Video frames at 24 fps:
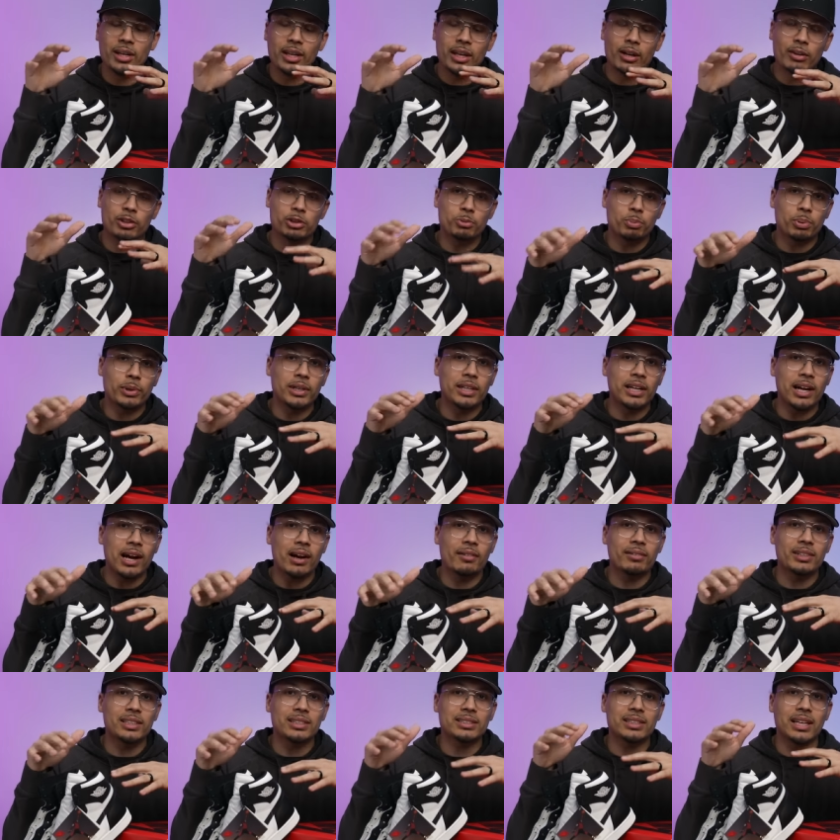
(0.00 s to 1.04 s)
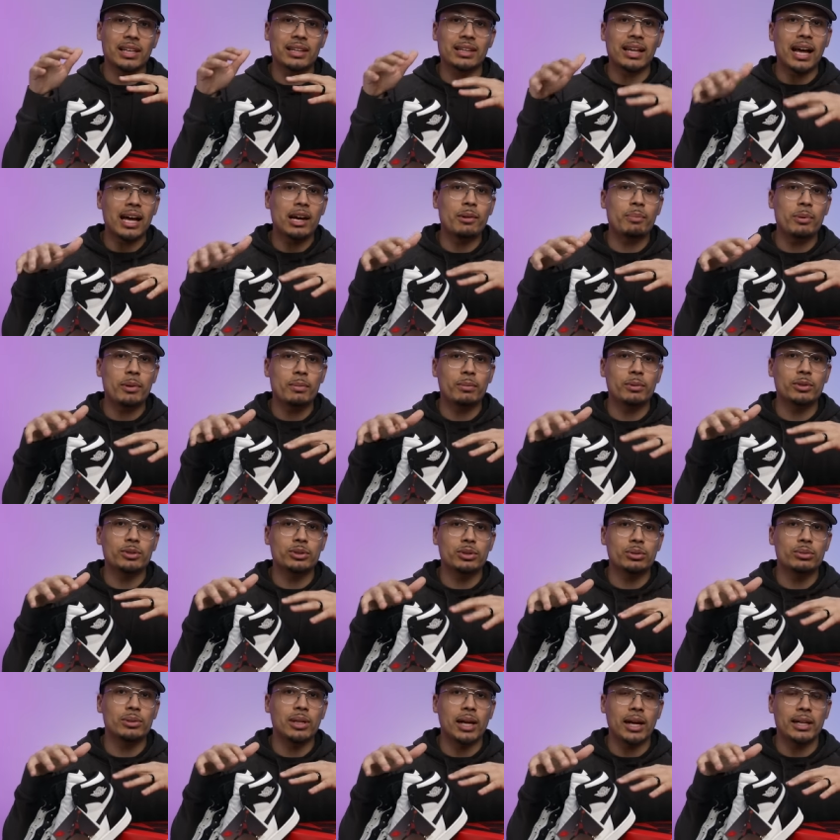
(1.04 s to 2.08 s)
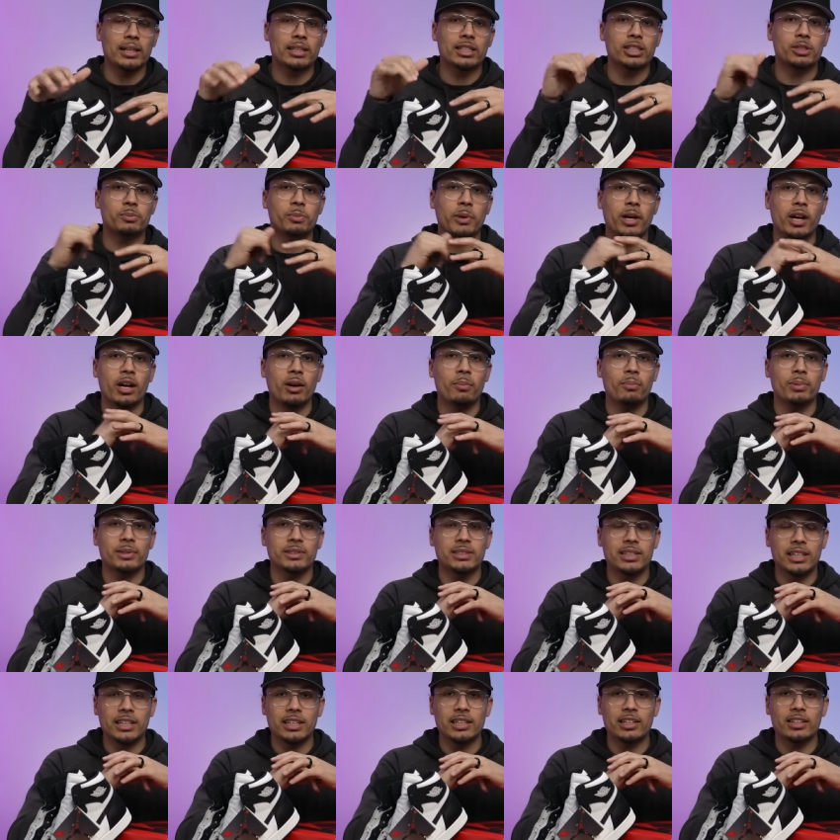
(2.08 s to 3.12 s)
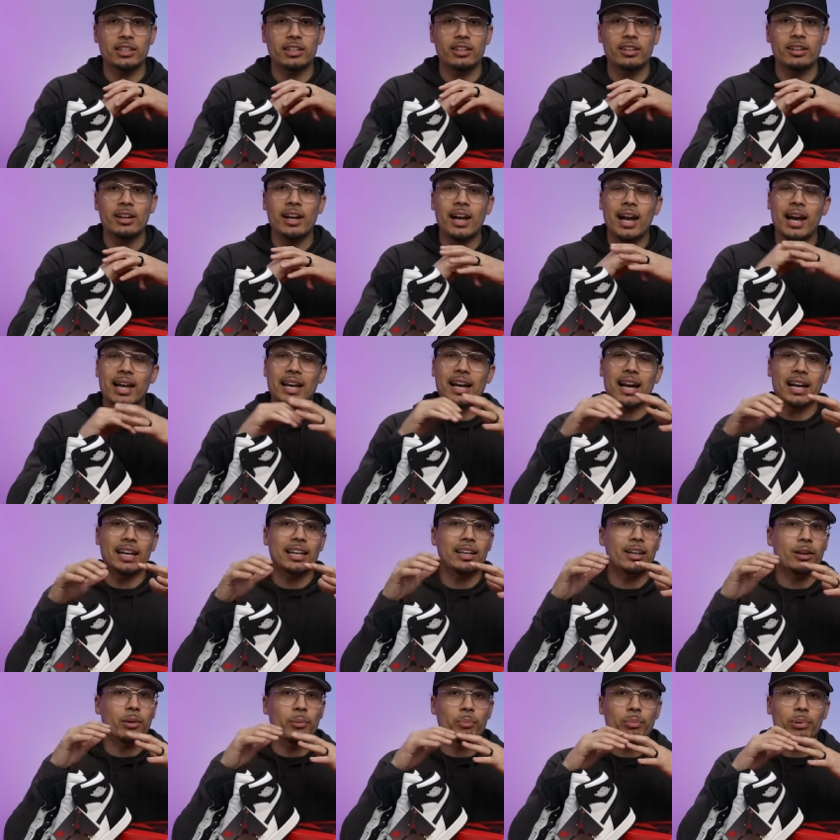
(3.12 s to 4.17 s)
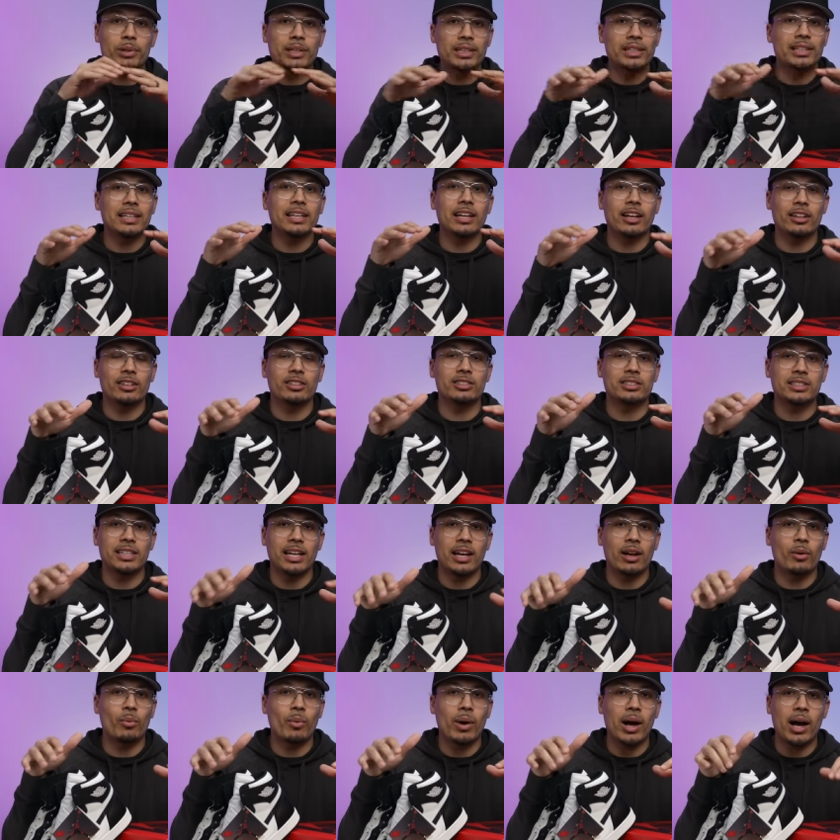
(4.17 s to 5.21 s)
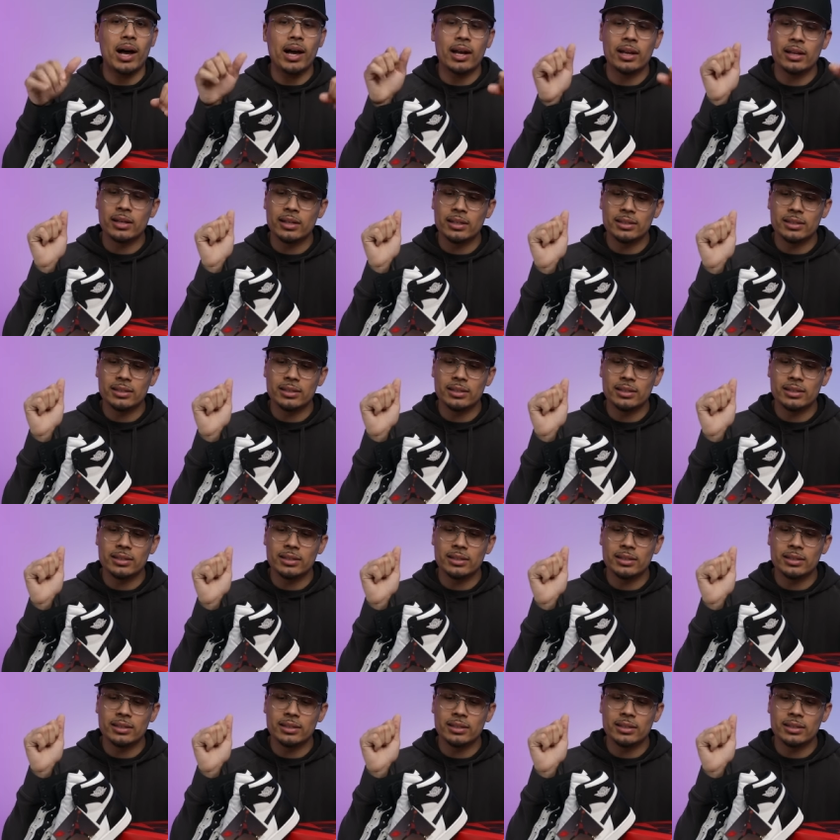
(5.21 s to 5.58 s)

it was pretty obvious a lot of people do like this pair in particular, and I can completely understand why.